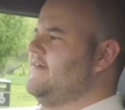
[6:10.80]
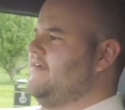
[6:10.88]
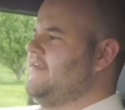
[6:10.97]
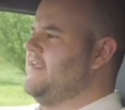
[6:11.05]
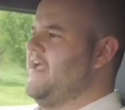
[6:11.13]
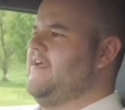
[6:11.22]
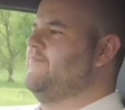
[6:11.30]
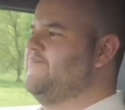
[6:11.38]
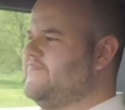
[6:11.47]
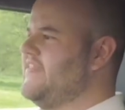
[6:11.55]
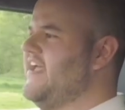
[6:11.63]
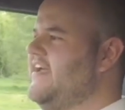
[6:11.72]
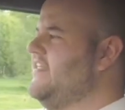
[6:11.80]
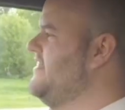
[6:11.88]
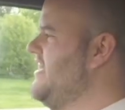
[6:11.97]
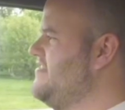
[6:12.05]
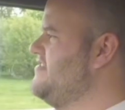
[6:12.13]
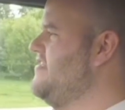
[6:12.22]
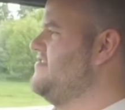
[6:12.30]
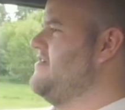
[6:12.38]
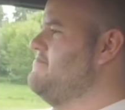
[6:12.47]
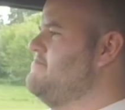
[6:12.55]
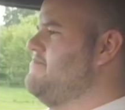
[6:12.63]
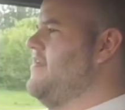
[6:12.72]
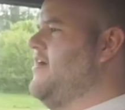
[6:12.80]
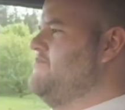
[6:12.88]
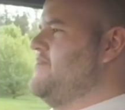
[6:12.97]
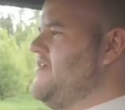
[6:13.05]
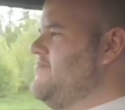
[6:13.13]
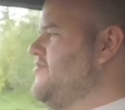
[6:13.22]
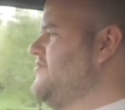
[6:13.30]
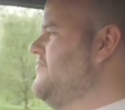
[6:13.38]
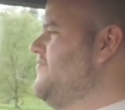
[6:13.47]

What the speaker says: Yeah, this is unbeatable.